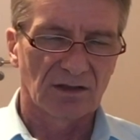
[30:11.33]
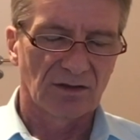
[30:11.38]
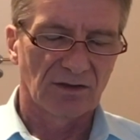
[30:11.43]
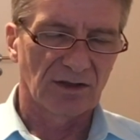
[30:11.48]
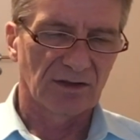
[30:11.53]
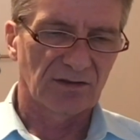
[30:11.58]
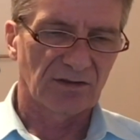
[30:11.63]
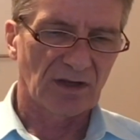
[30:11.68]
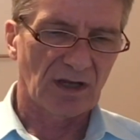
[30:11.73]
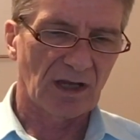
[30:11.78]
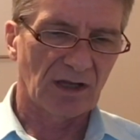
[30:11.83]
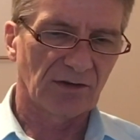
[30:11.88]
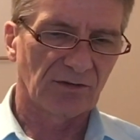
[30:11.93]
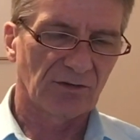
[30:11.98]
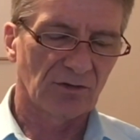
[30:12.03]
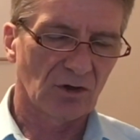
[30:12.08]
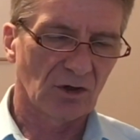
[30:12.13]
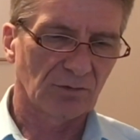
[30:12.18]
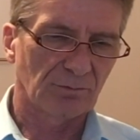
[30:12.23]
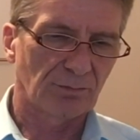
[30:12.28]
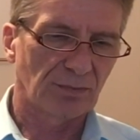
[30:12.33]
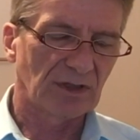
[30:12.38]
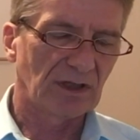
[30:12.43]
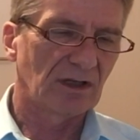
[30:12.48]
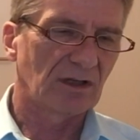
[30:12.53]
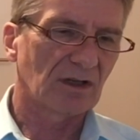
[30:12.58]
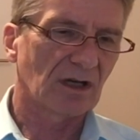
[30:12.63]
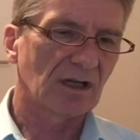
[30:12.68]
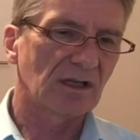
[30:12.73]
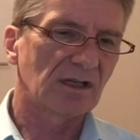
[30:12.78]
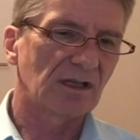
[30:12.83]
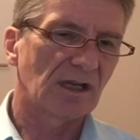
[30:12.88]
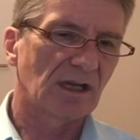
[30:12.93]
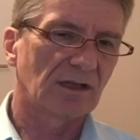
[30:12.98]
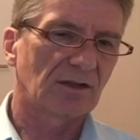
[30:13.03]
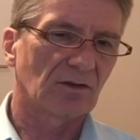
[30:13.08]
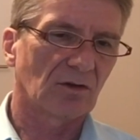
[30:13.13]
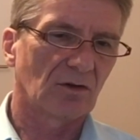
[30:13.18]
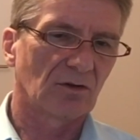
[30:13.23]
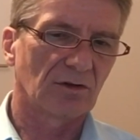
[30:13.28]
this has not been done
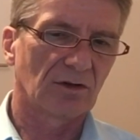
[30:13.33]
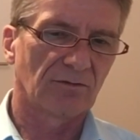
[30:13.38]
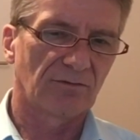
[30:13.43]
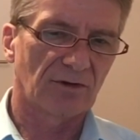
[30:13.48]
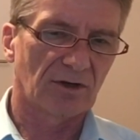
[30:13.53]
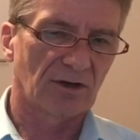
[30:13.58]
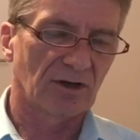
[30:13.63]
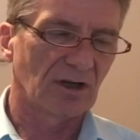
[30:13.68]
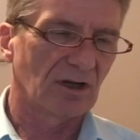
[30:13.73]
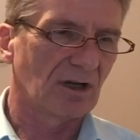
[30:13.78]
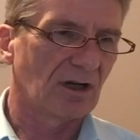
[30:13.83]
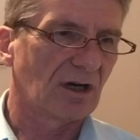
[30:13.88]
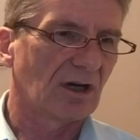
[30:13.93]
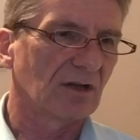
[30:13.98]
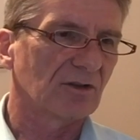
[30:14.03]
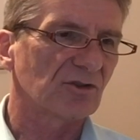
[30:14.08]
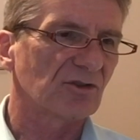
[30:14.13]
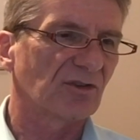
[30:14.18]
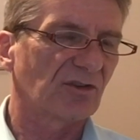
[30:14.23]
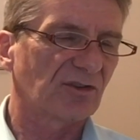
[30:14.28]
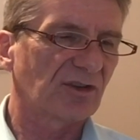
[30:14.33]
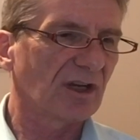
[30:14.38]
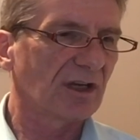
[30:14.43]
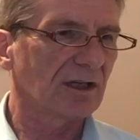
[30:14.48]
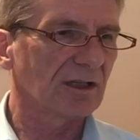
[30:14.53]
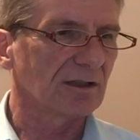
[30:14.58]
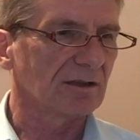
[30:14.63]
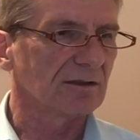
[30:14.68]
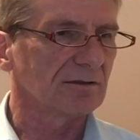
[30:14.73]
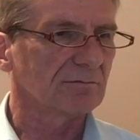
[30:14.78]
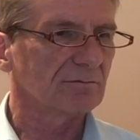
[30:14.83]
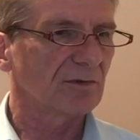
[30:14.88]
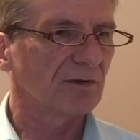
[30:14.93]
yet on a very large scale.